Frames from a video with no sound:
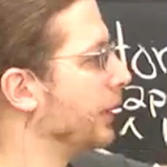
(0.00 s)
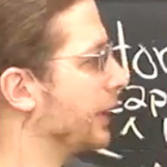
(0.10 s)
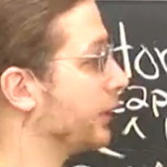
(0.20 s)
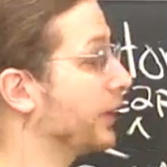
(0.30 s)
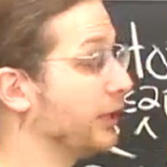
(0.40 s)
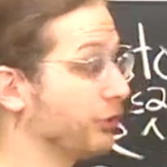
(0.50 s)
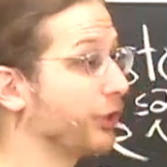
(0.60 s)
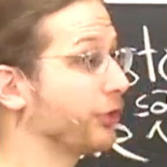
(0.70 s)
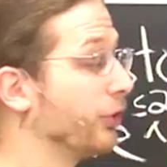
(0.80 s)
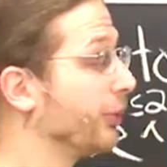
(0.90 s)
like the data
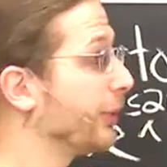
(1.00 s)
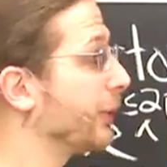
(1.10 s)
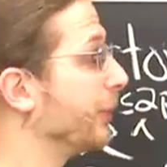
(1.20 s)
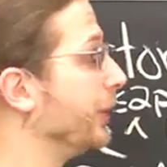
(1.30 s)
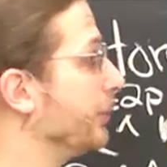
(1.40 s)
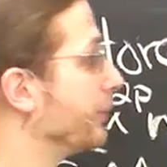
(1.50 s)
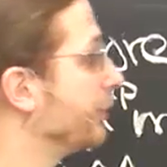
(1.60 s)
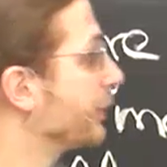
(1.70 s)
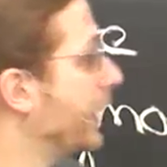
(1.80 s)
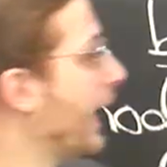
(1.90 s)
structure normally would, we're
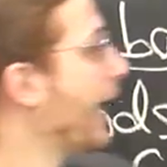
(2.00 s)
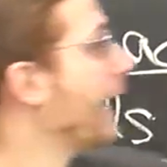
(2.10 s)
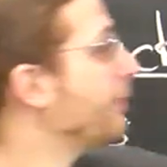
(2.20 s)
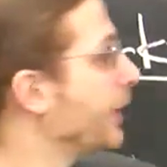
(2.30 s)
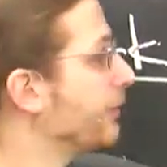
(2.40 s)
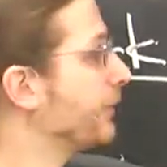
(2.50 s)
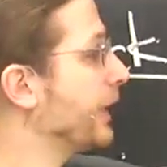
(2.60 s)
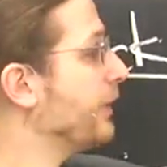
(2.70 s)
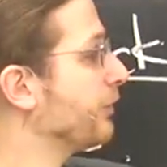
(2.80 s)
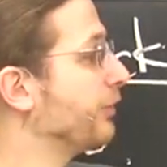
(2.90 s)
just going to add
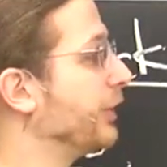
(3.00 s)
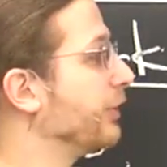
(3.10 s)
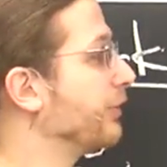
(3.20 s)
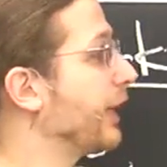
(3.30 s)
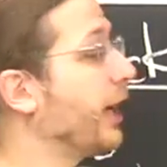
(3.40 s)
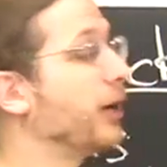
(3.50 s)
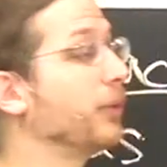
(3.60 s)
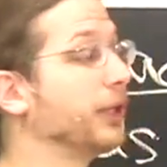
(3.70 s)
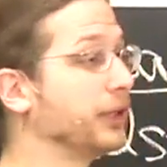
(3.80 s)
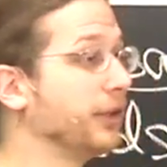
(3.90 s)
modifications here to say, oh
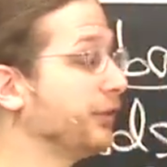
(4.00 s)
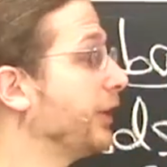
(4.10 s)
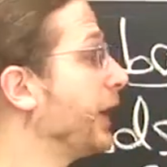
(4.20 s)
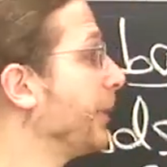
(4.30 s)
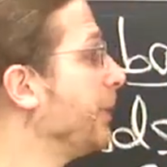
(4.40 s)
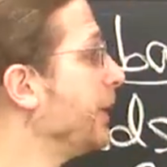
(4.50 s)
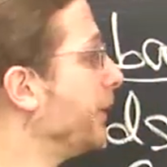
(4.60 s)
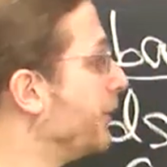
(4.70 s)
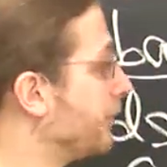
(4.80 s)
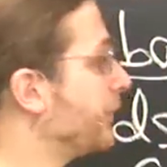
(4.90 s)
well, at this time
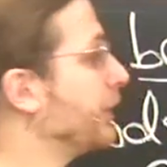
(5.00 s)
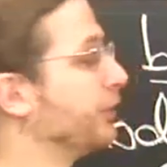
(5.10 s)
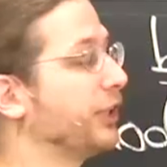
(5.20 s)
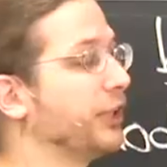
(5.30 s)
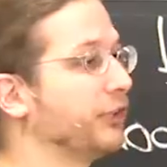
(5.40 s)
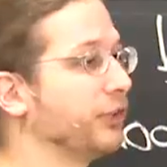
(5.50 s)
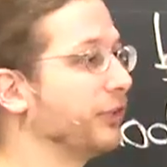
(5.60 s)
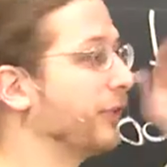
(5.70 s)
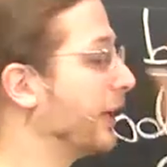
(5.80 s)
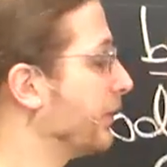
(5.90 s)
this field changed to
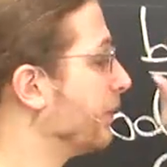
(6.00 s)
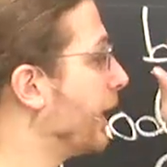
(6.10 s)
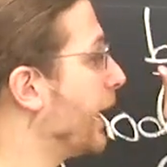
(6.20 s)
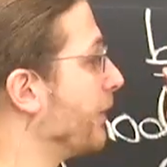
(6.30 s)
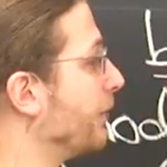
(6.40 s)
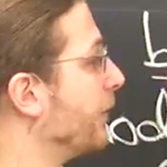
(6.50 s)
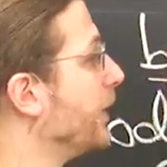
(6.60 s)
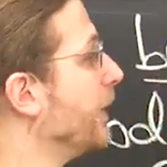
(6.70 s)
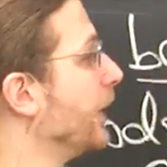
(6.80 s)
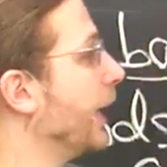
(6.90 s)
the value five,
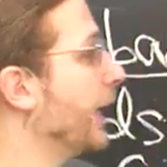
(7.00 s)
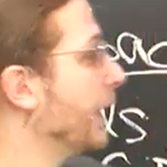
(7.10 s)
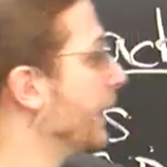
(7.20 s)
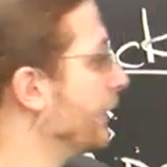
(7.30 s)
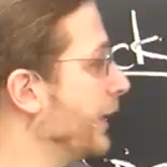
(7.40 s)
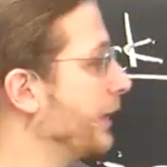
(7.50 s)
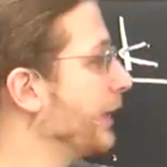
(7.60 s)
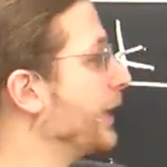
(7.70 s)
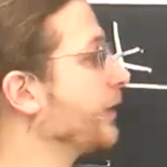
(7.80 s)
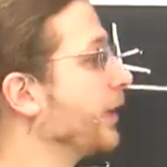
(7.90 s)
uh, and then
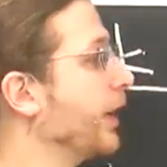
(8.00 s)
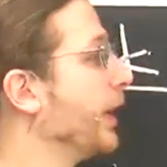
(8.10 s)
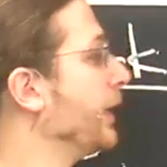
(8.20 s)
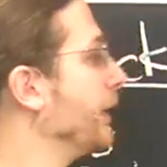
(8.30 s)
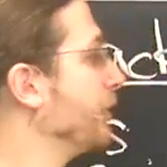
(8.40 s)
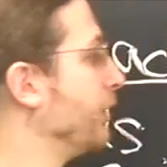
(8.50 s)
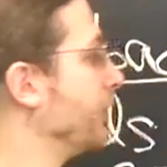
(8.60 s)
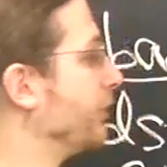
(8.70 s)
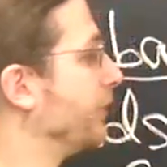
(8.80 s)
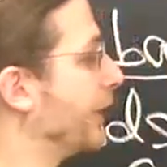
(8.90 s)
later on it
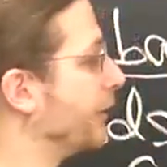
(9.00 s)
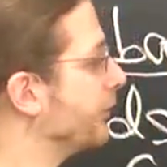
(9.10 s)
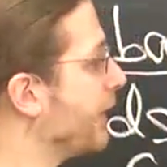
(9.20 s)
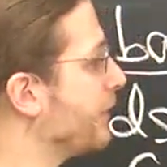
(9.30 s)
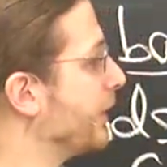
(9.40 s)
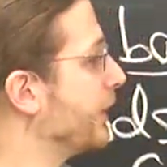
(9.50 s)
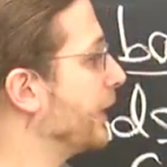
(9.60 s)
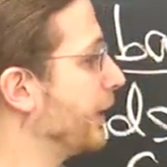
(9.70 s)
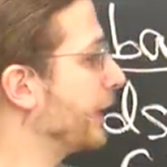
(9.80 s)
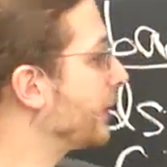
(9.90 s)
changed to the value seven, and
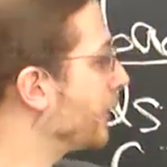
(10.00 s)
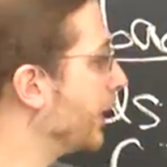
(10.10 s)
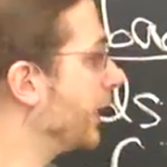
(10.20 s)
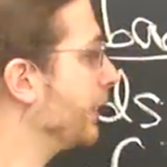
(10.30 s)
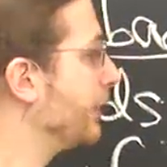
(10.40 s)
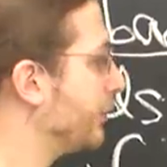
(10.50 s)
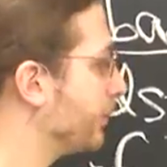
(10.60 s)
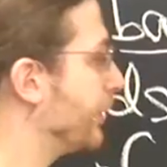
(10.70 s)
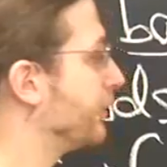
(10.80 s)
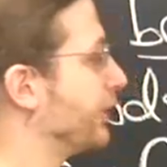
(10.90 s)
then later on this
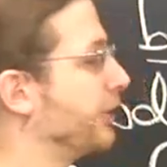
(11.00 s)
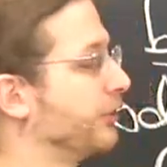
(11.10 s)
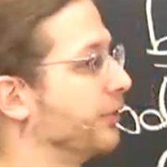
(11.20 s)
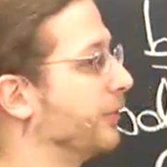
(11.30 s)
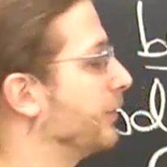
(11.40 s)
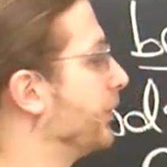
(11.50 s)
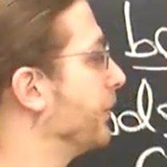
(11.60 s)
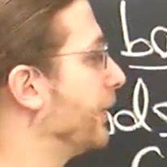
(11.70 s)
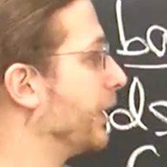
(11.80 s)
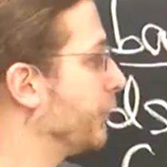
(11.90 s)
one changed to, to
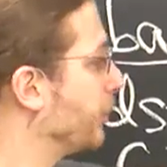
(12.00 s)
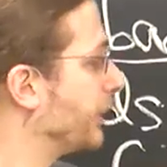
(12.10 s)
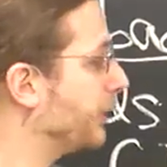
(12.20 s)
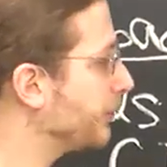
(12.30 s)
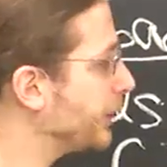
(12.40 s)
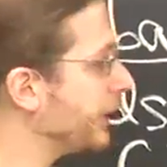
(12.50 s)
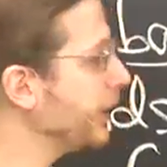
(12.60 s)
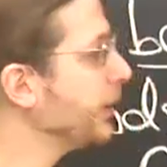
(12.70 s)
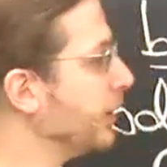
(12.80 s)
the value 23,